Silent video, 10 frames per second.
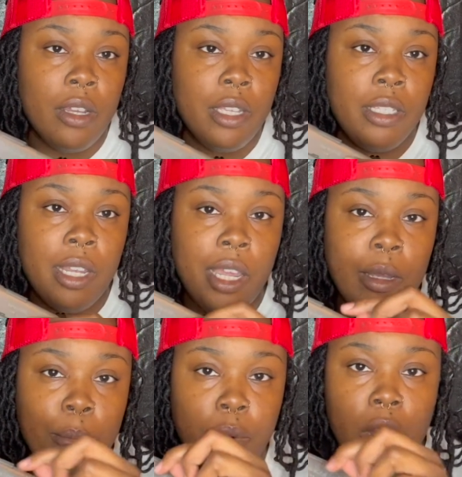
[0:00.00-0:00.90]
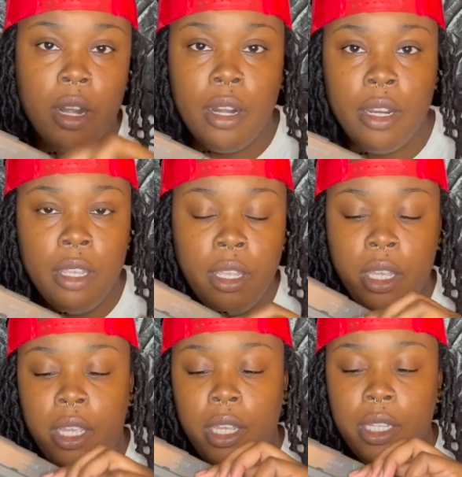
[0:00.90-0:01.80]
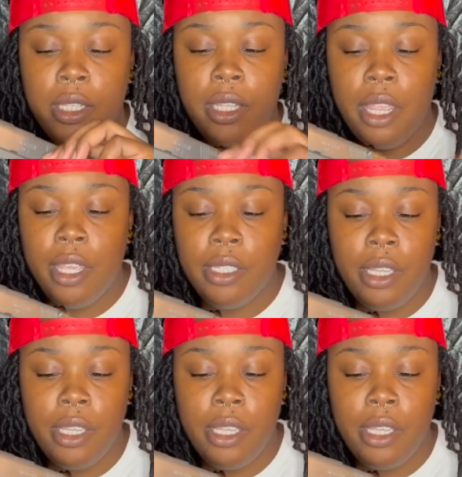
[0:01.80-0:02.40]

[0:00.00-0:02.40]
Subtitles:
It's like a bar, and it stays in.